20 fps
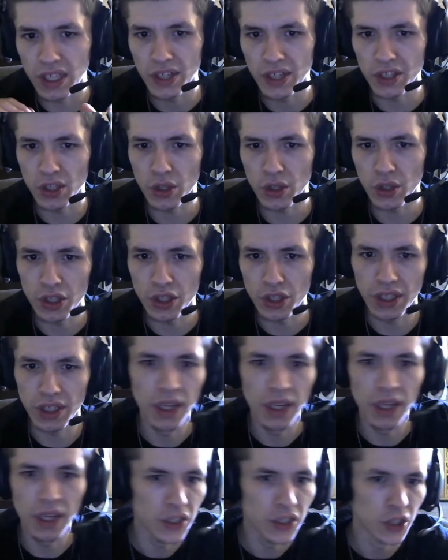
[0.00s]
that assertion.
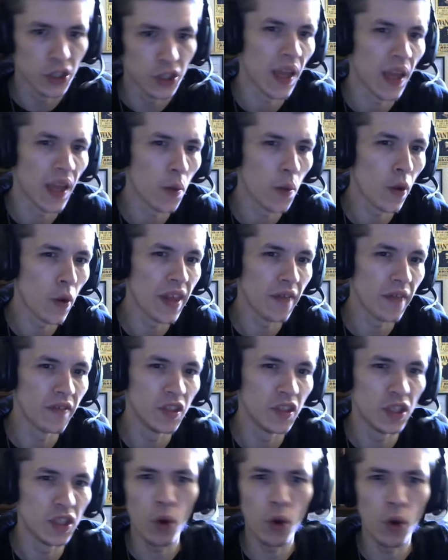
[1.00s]
The same way that
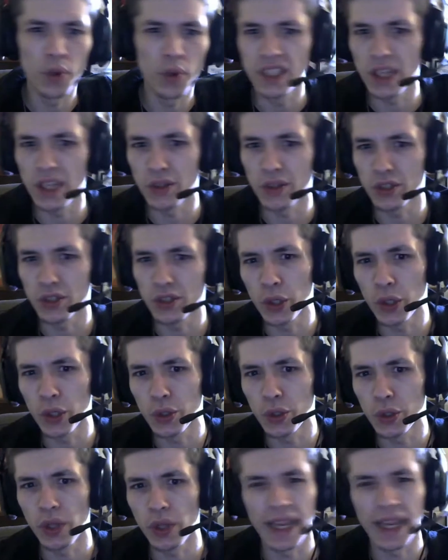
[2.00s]
Vegeta always tells Goku
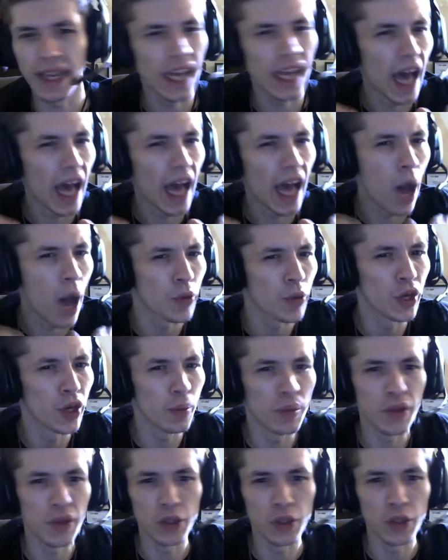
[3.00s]
like I'm gonna be
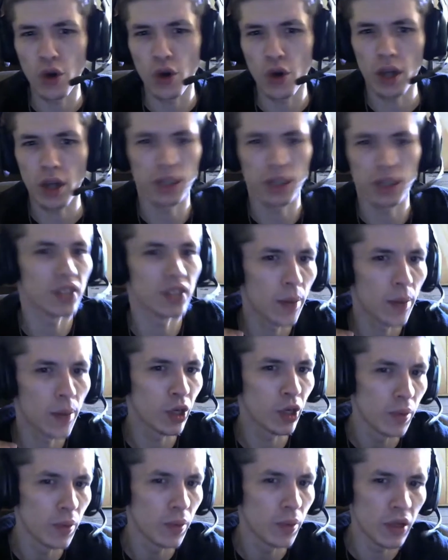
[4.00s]
the strongest. I'm
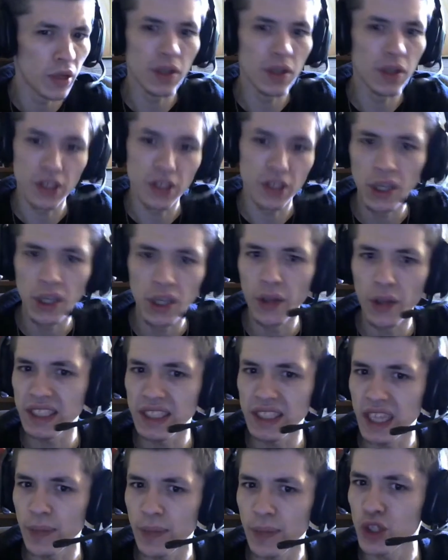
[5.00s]
gonna be this. That
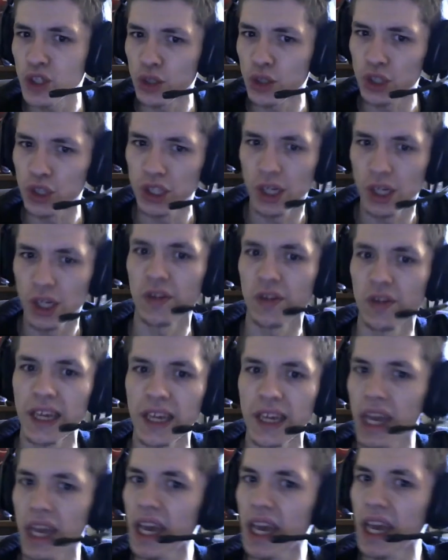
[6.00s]
same assertion of like
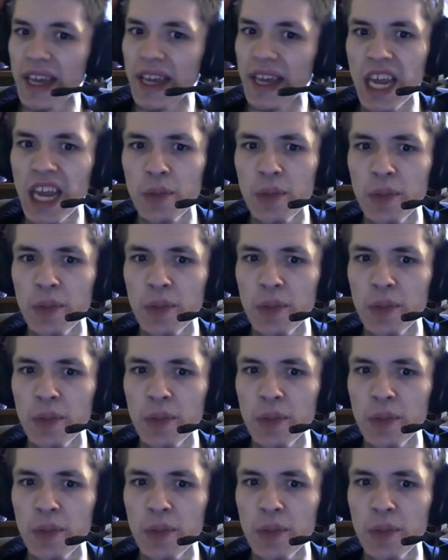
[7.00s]
they keep them